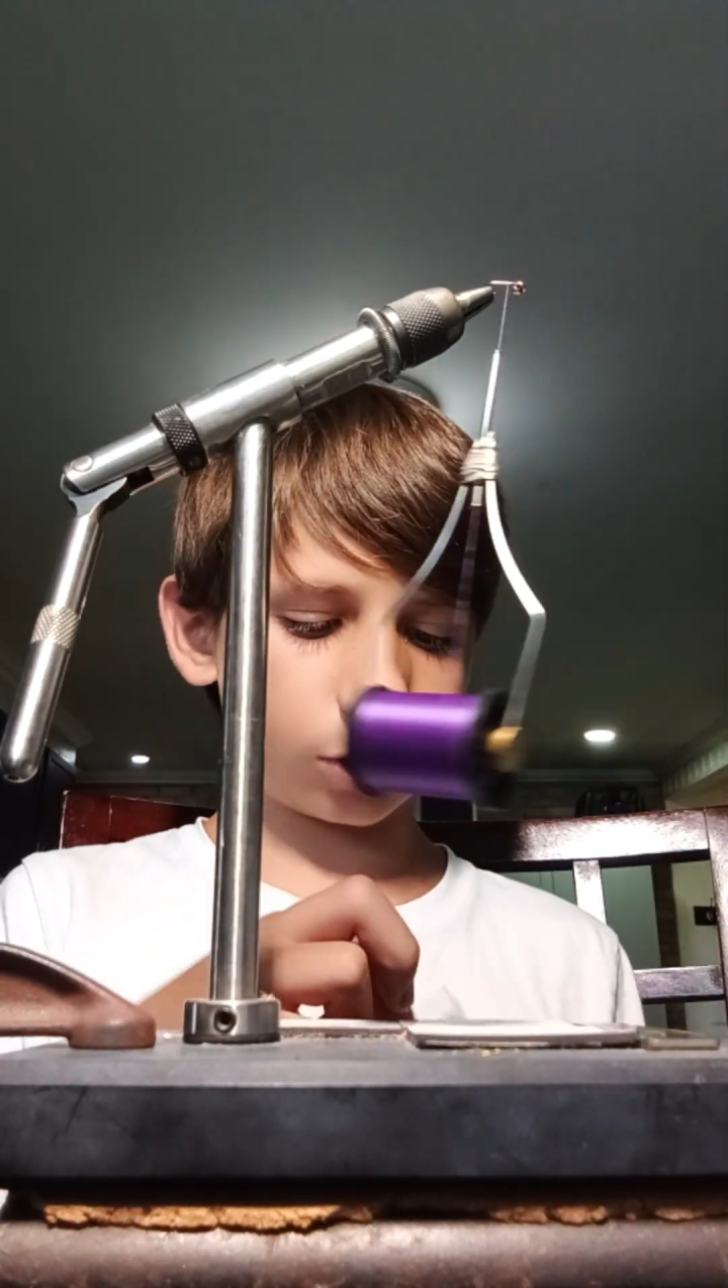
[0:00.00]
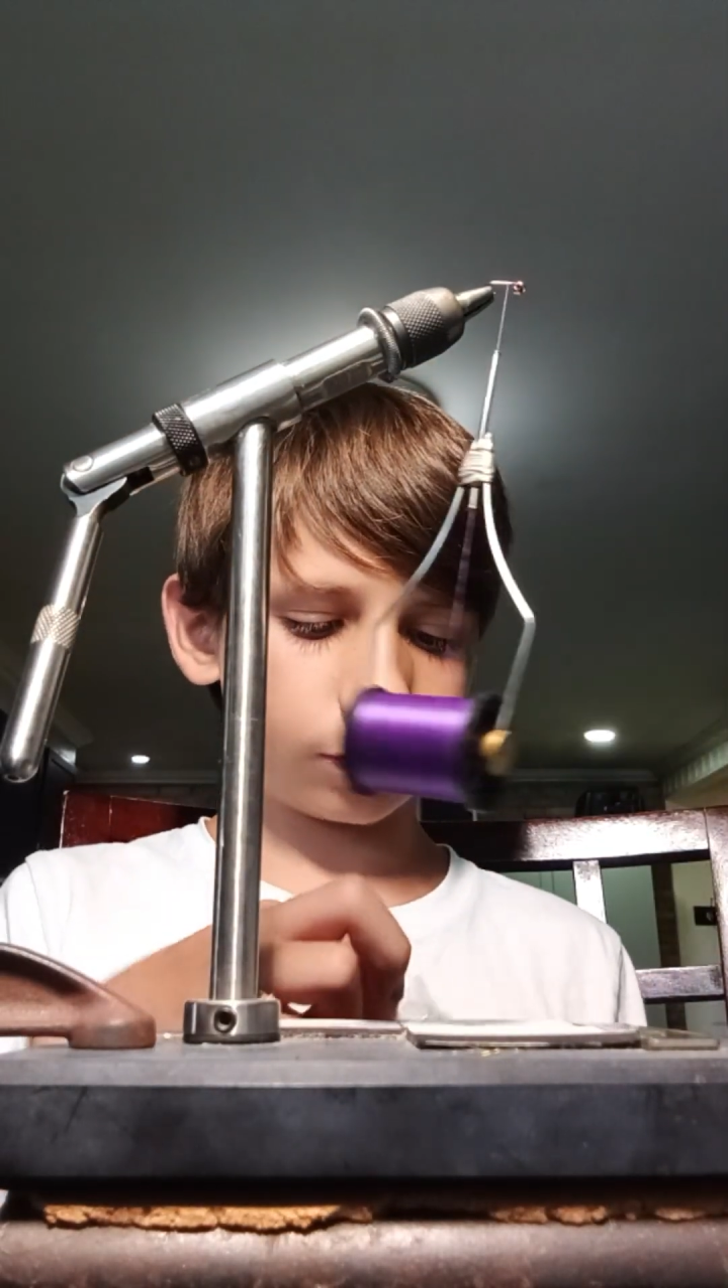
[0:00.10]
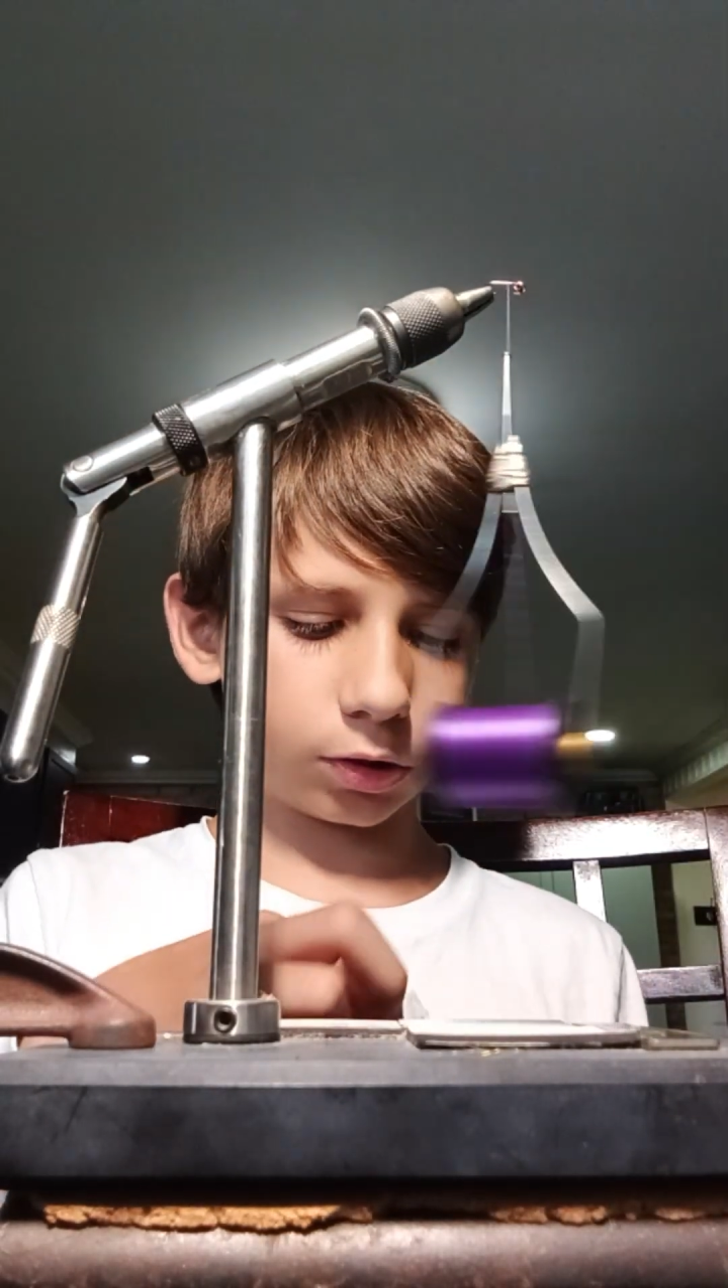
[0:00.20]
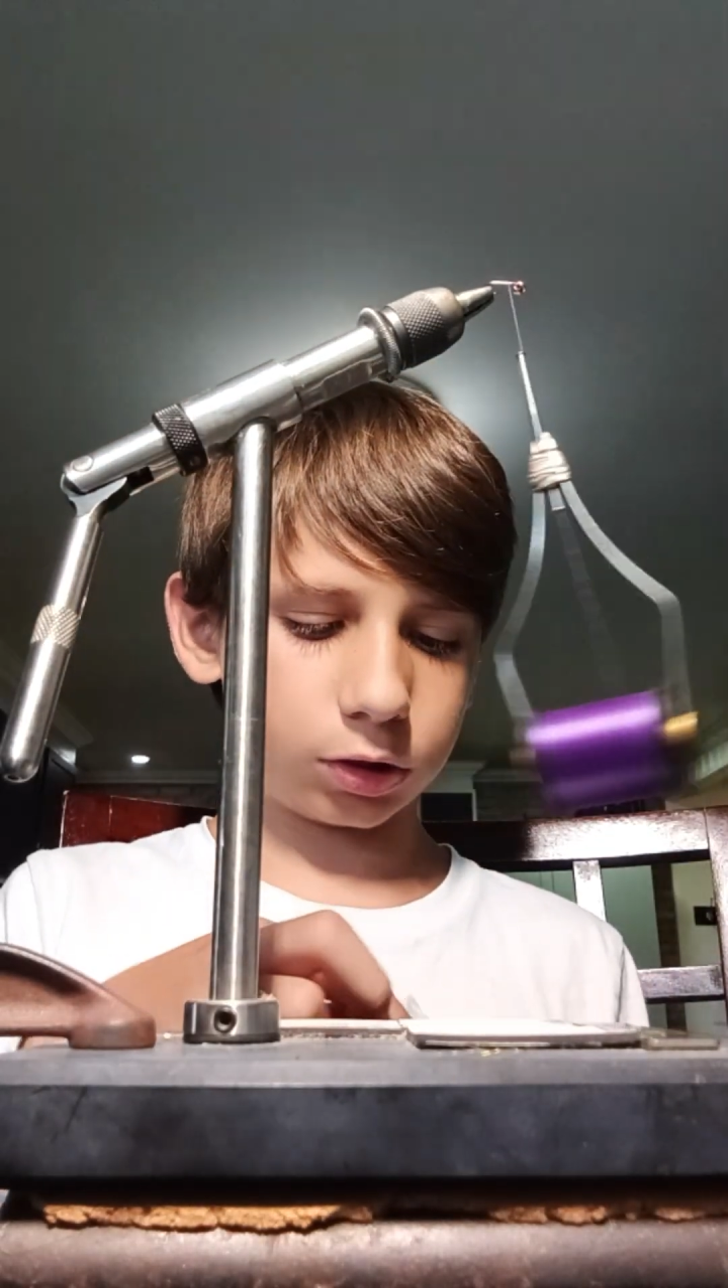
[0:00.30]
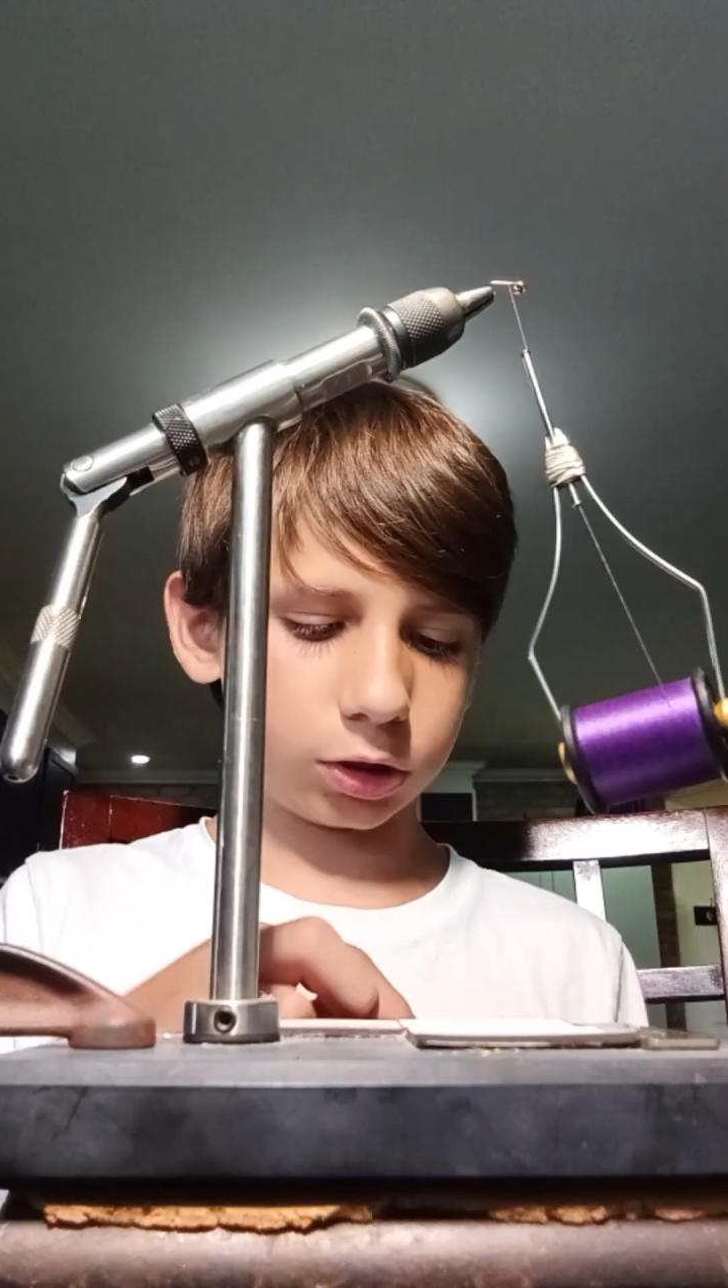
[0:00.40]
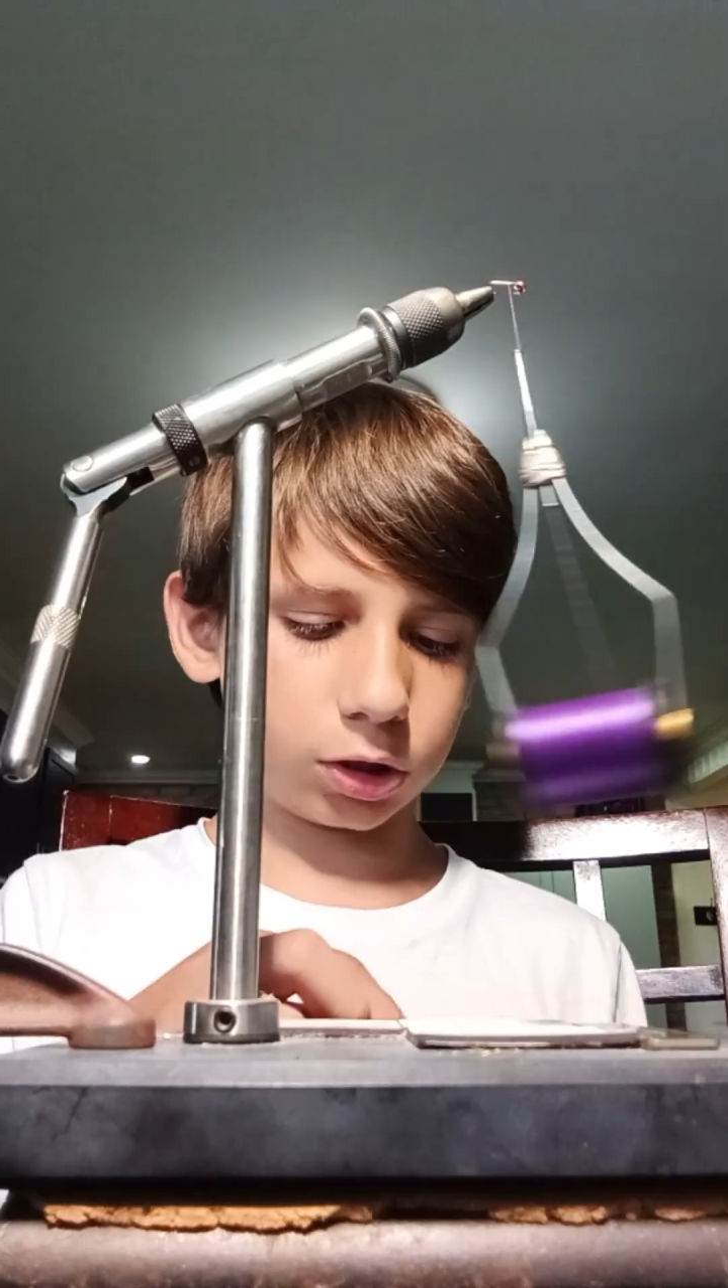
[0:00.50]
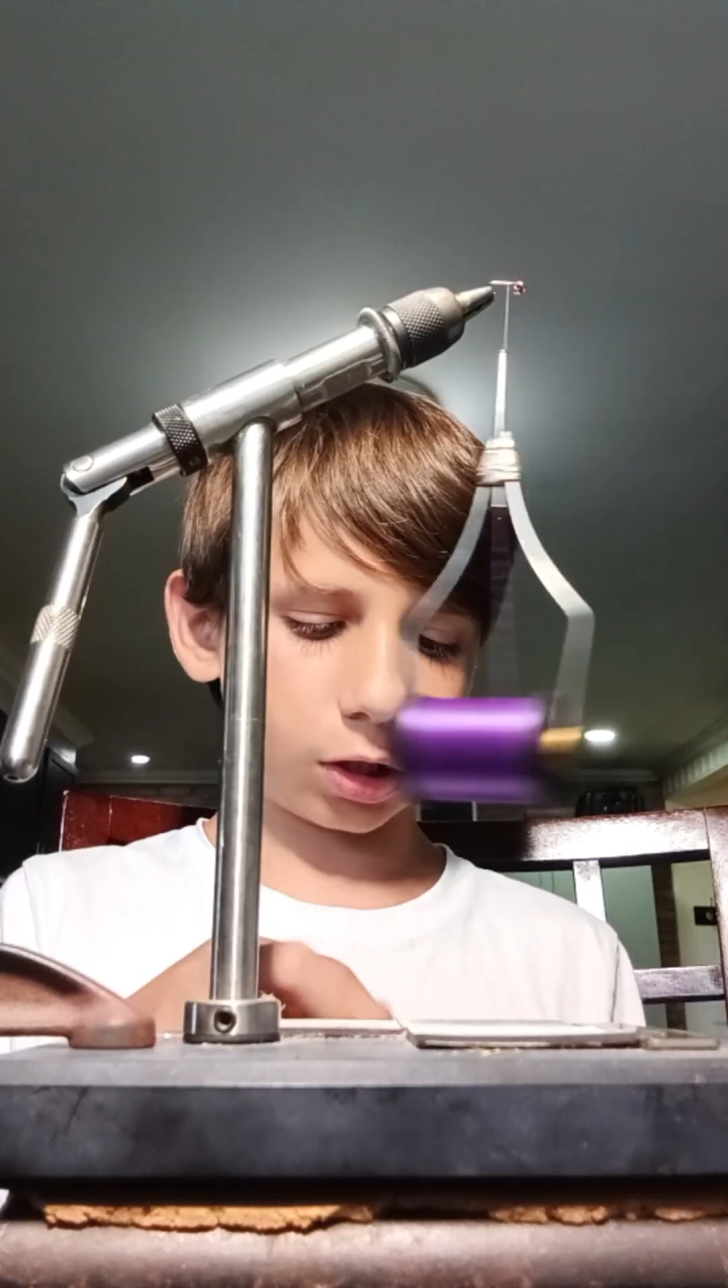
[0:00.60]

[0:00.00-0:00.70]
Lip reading: really